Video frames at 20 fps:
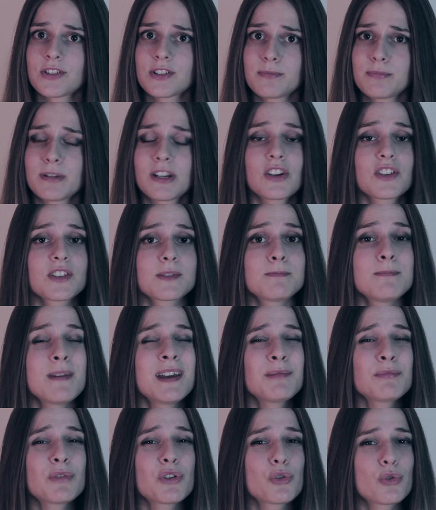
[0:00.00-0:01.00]
because men
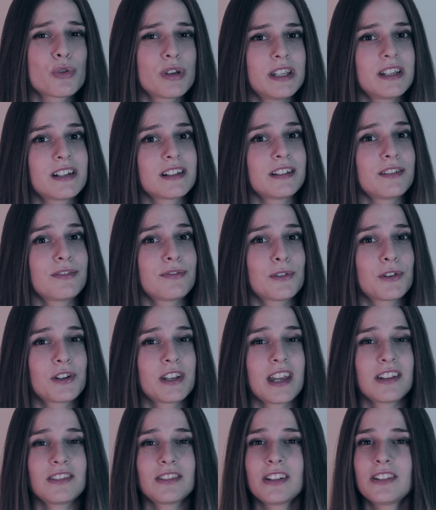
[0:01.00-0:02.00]
more quickly
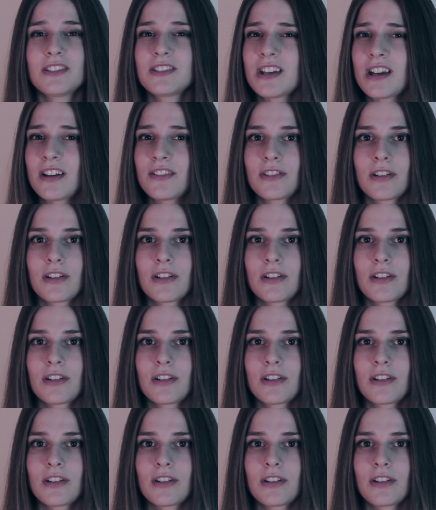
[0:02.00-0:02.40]
forget the death